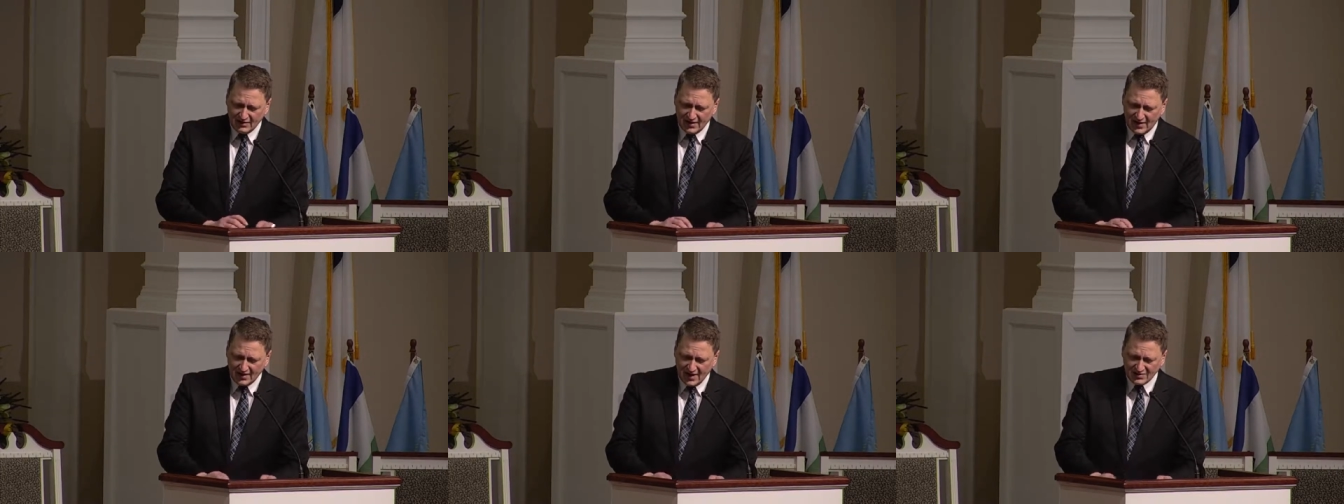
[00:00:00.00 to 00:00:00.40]

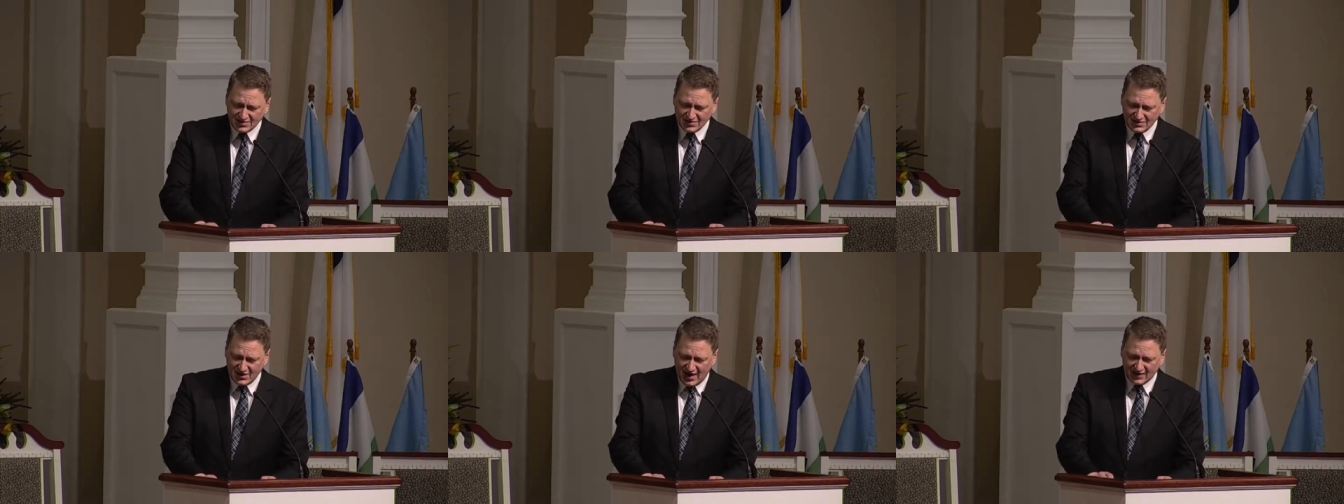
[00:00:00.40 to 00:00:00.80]
and I guess
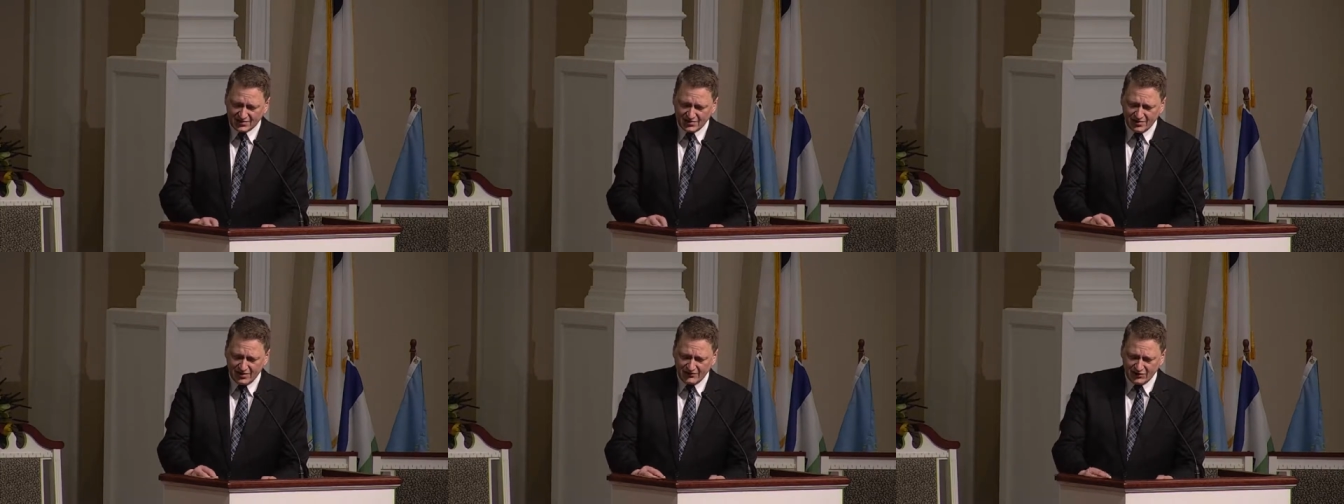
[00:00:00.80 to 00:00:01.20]
the
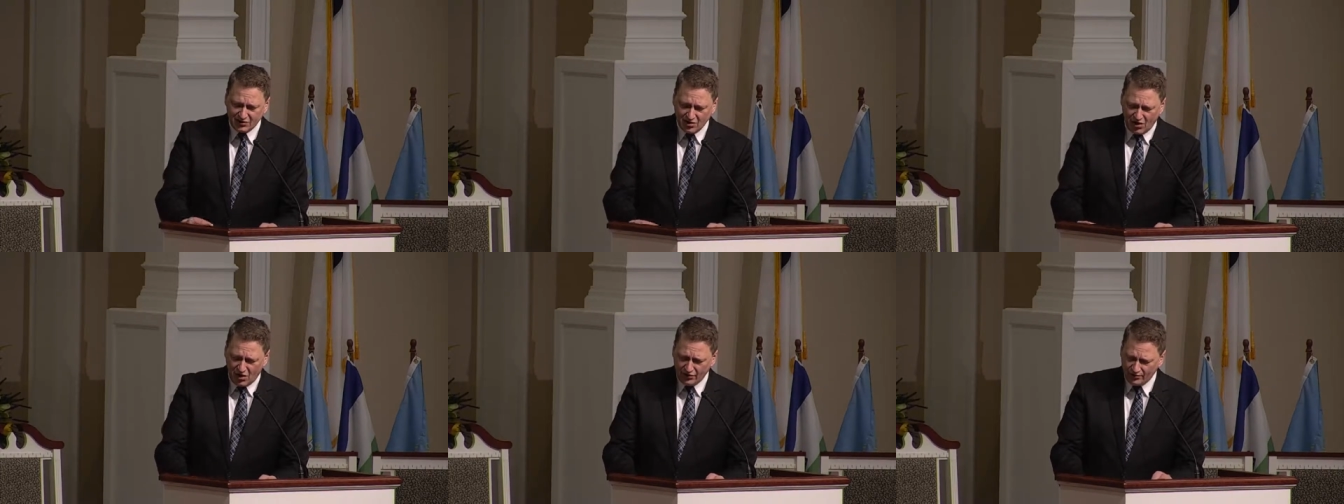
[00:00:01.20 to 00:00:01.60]
doctor even
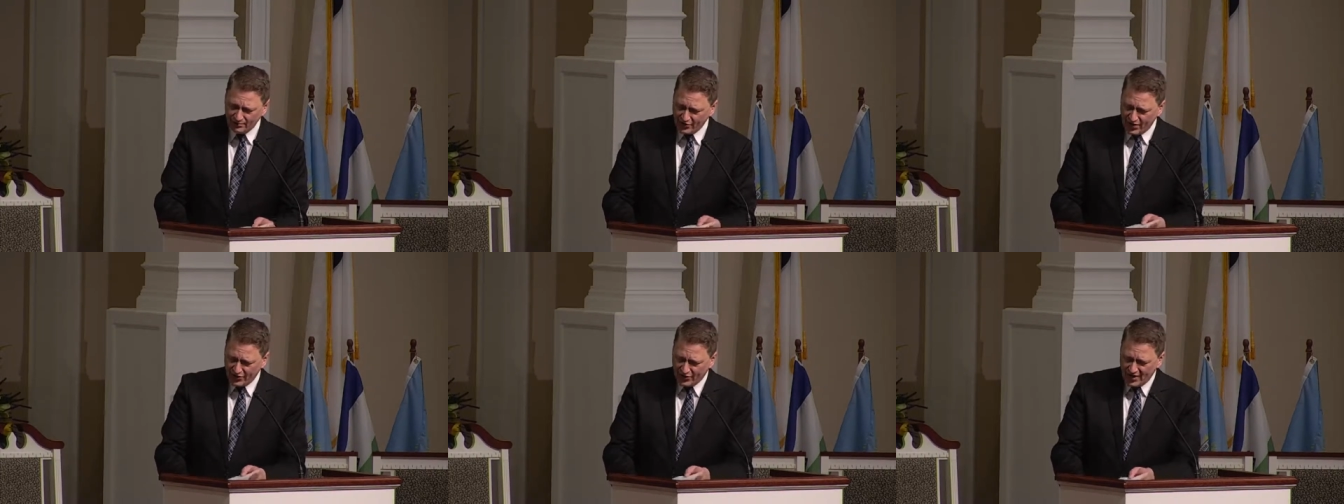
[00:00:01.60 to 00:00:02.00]
called him
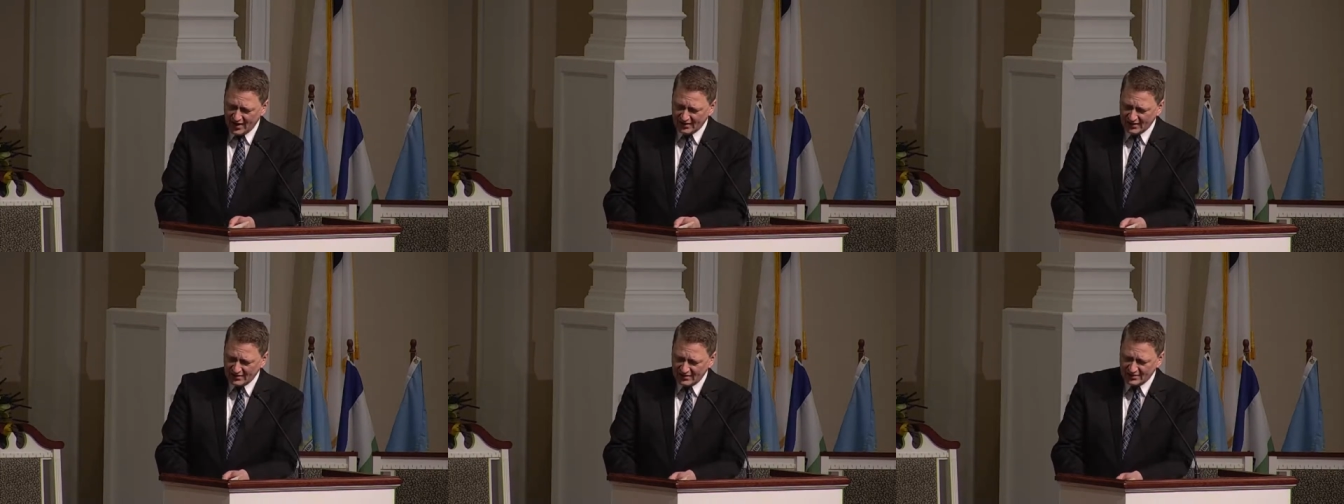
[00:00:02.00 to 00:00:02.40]
Brother
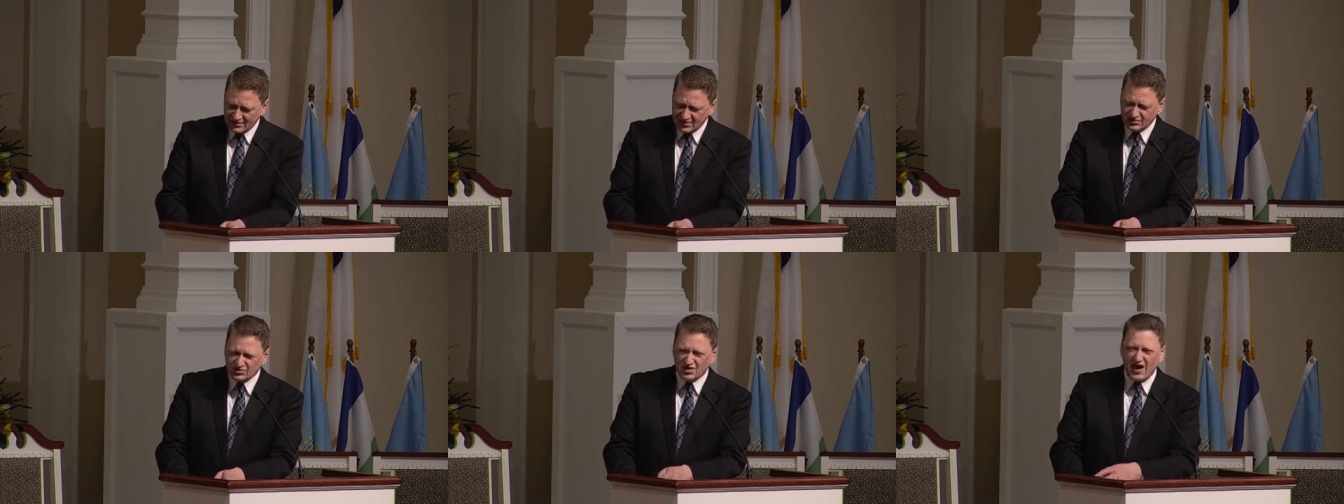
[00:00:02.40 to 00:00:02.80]
Agin. He had
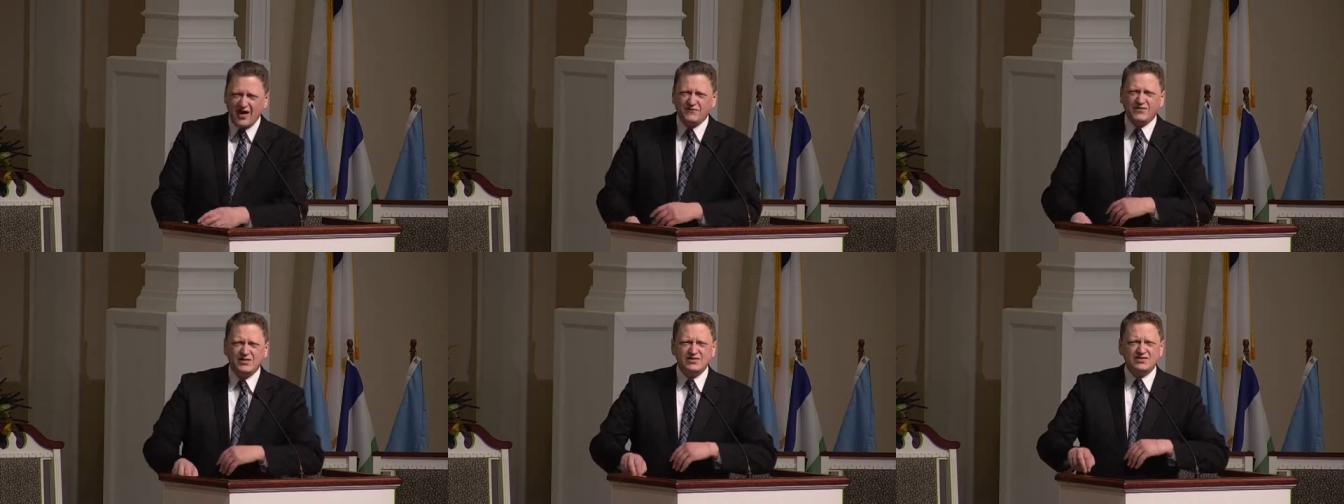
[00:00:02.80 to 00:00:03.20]
such
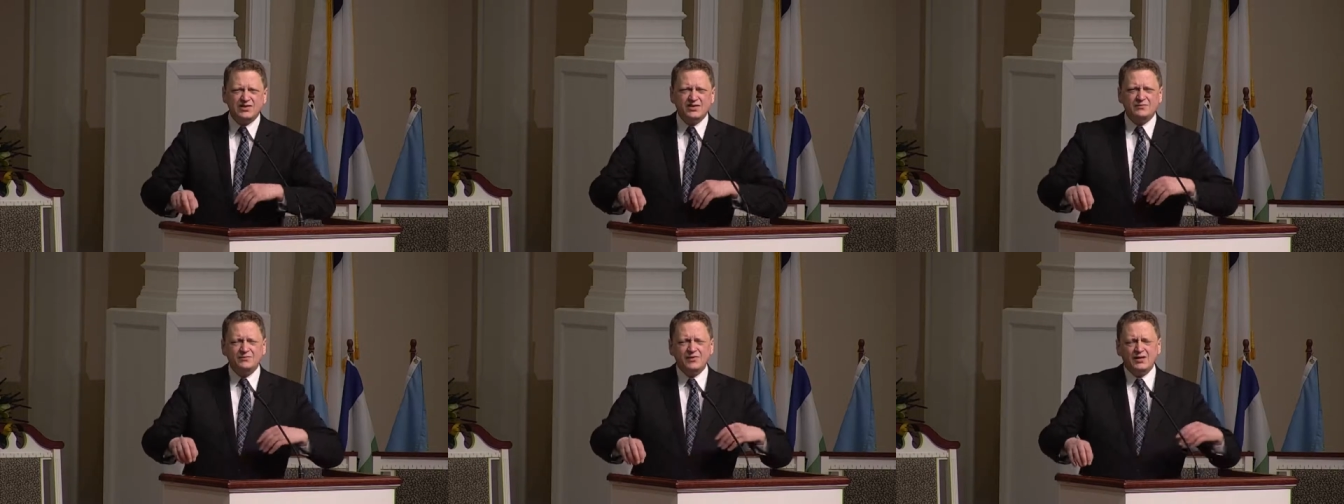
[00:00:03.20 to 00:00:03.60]
confidence
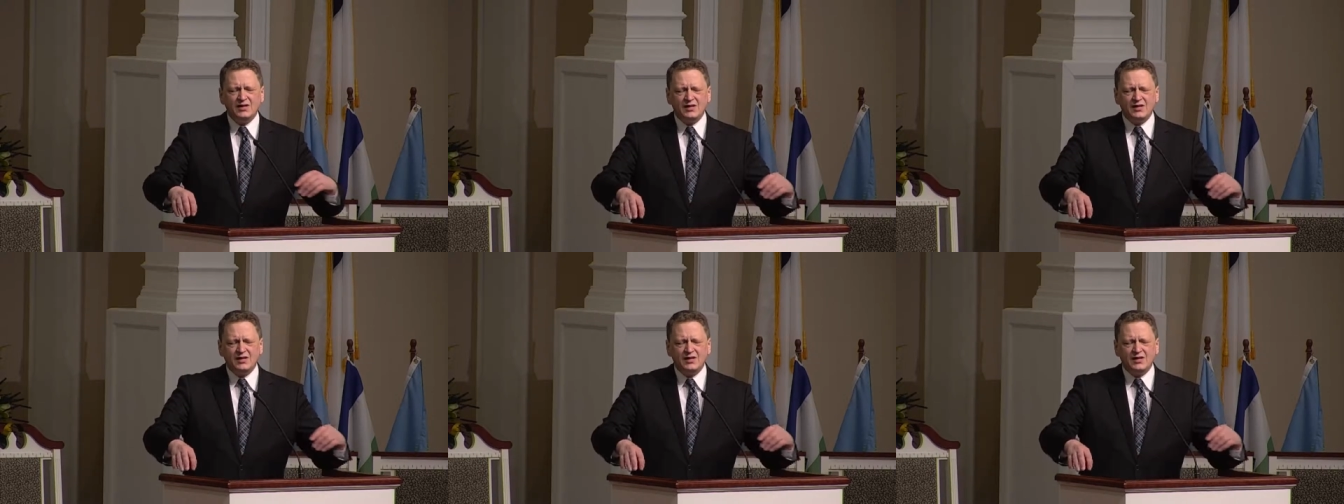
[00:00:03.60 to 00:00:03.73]
in him.